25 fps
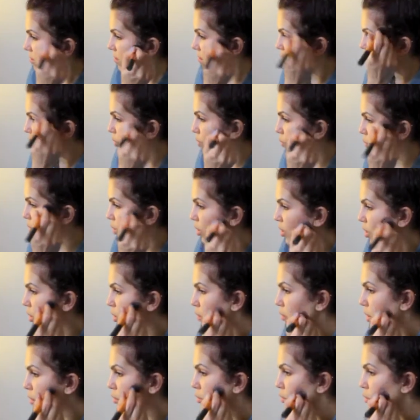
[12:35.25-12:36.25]
If you want to
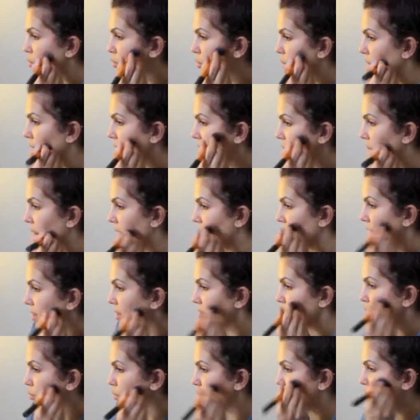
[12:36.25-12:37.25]
know a bit more about the
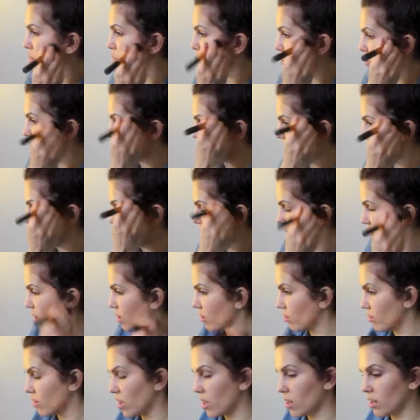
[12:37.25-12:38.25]
palette, you want a bit more
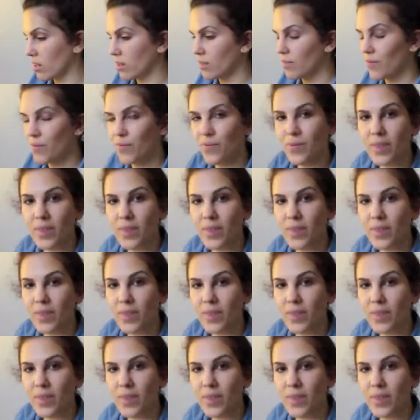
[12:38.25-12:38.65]
detail, then